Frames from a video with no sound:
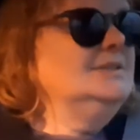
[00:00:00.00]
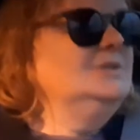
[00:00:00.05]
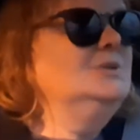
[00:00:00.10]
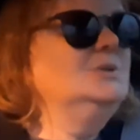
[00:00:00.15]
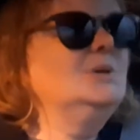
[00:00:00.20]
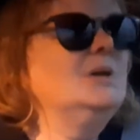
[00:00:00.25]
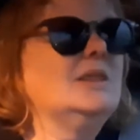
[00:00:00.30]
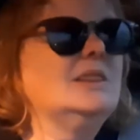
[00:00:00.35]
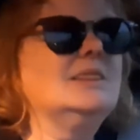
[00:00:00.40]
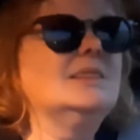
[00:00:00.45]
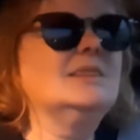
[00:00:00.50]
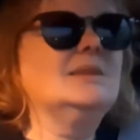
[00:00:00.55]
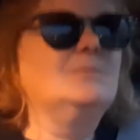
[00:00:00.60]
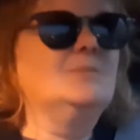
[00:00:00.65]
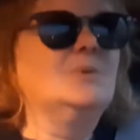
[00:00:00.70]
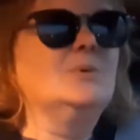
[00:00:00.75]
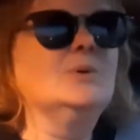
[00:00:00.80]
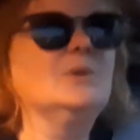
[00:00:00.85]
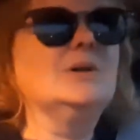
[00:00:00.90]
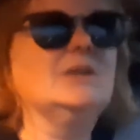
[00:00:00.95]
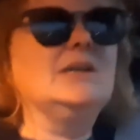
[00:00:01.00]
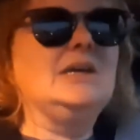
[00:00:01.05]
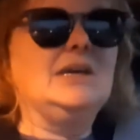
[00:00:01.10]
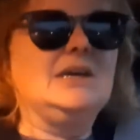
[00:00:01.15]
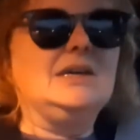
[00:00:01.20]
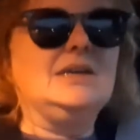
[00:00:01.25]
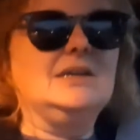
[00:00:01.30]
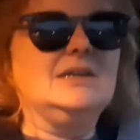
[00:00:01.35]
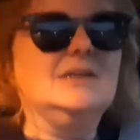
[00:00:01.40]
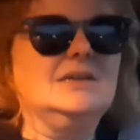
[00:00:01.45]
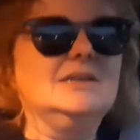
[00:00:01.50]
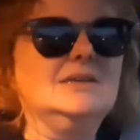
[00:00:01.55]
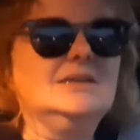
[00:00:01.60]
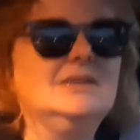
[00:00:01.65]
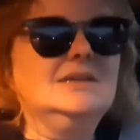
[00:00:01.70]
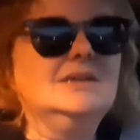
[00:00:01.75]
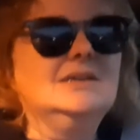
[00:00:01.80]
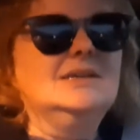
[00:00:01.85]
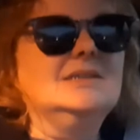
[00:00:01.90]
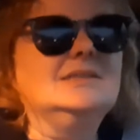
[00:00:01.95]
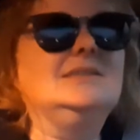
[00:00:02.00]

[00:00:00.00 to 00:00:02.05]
you in the morning.